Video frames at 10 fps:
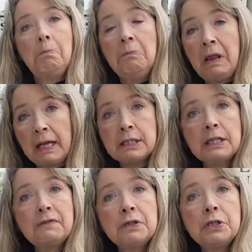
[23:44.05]
That's a
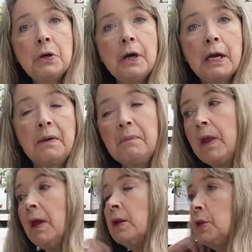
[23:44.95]
different story.
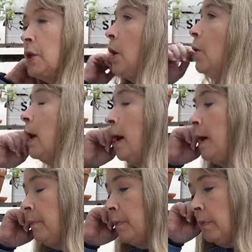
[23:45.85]
So,
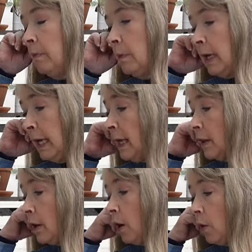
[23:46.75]
um,
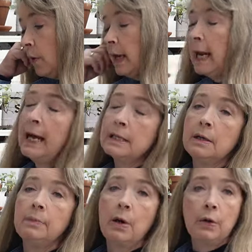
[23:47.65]
again, though, it has
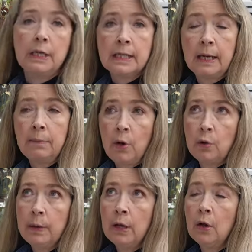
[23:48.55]
components like
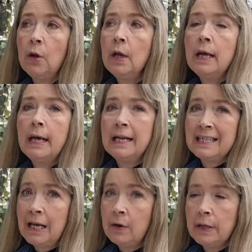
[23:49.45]
bone meal,
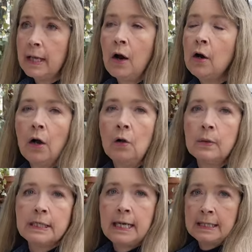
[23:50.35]
etc., that aren't
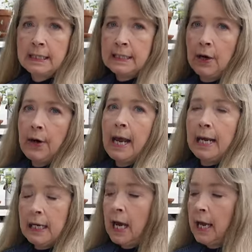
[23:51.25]
always necessary
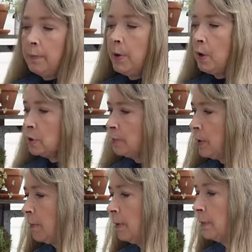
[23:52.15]
and can pose
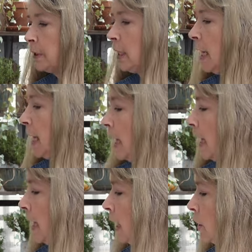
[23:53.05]
problems
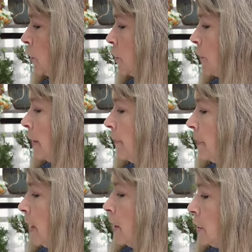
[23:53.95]
in your soil.
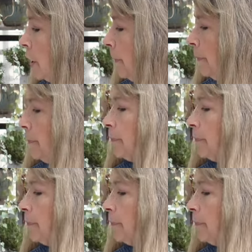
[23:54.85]
So,